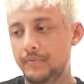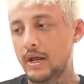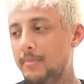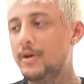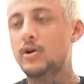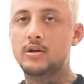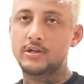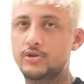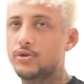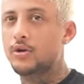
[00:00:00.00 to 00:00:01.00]
I'm gonna call it the
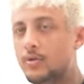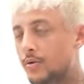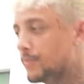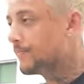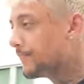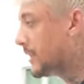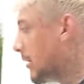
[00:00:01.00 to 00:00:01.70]
studio room that